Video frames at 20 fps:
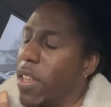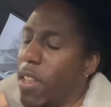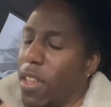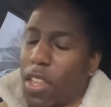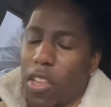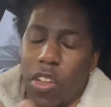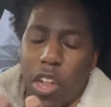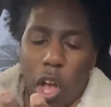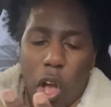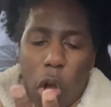
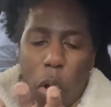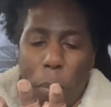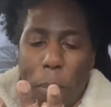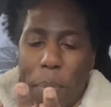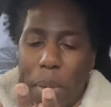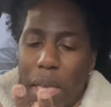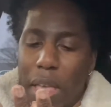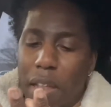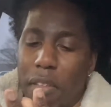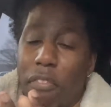you know,
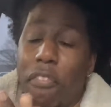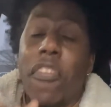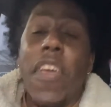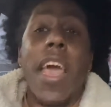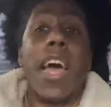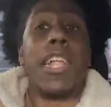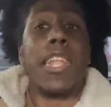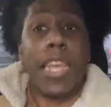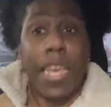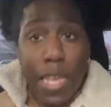been
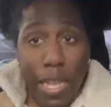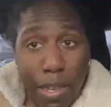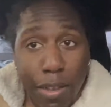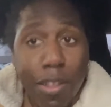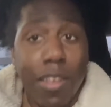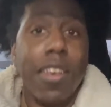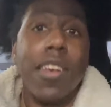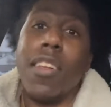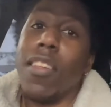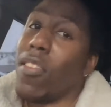feeling
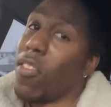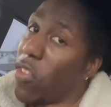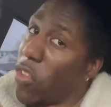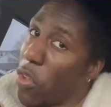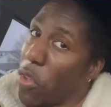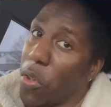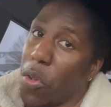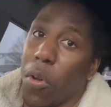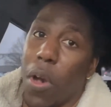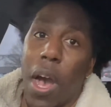
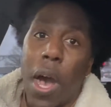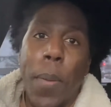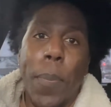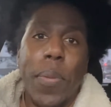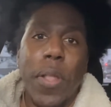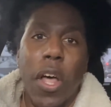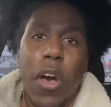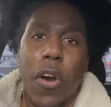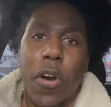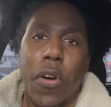to
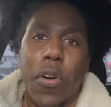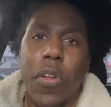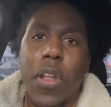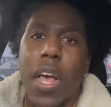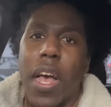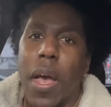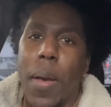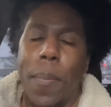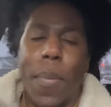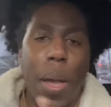
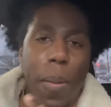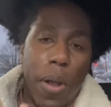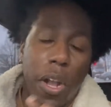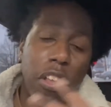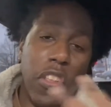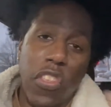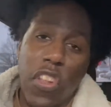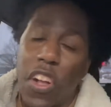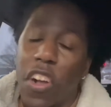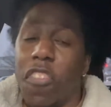upload my
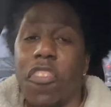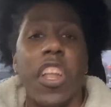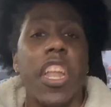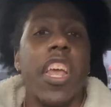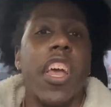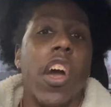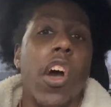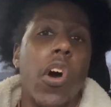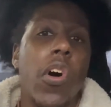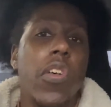personal
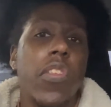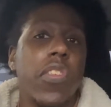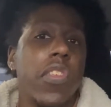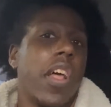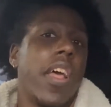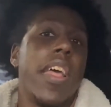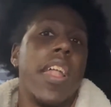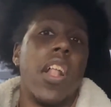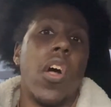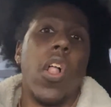videos
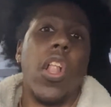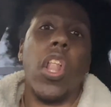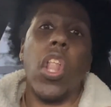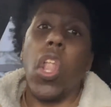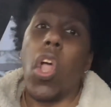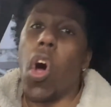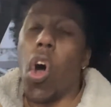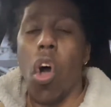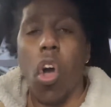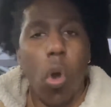in a
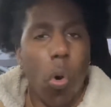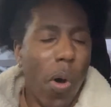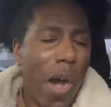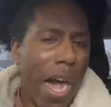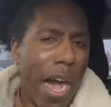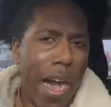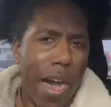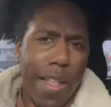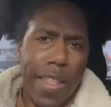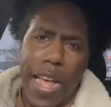long
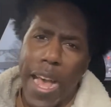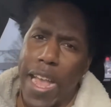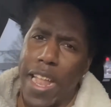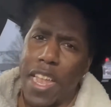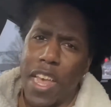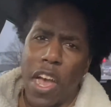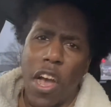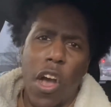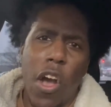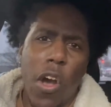while. I
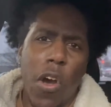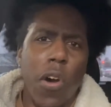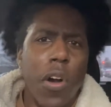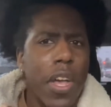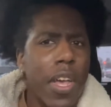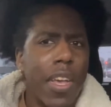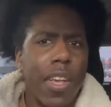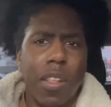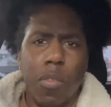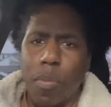know
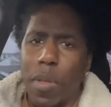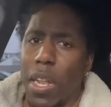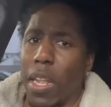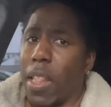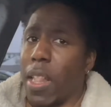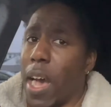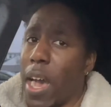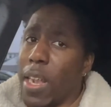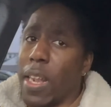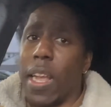there's been a
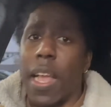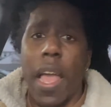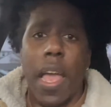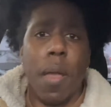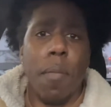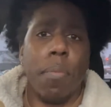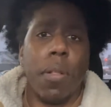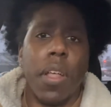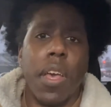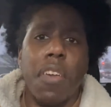lot of
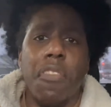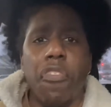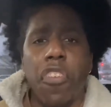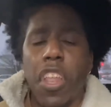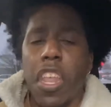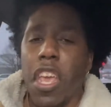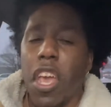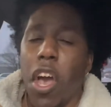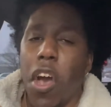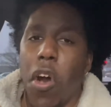gameplay
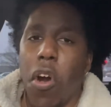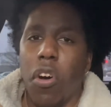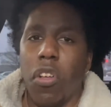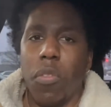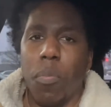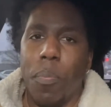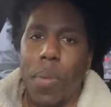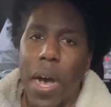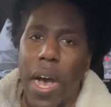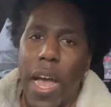
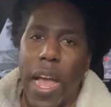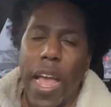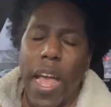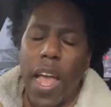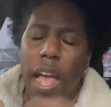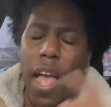videos, but